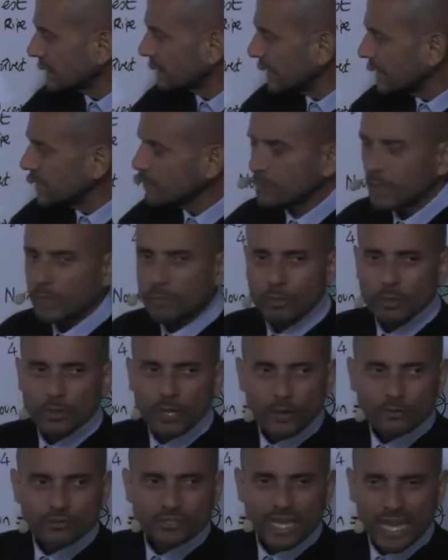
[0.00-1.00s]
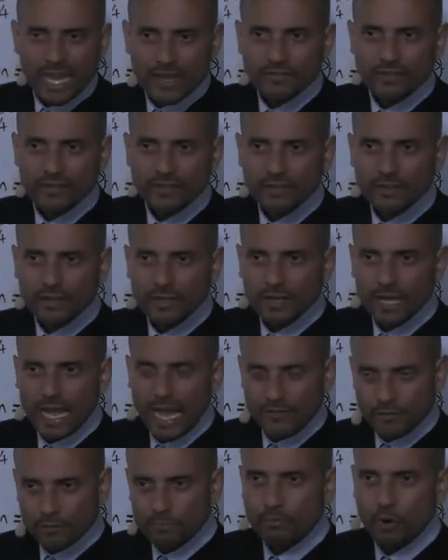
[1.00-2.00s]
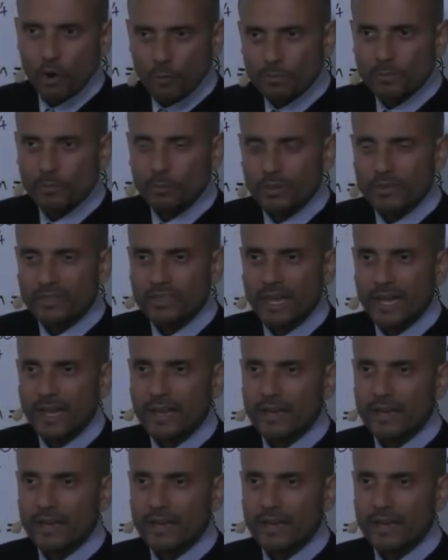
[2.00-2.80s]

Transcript: These people who go to heaven have a problem with that.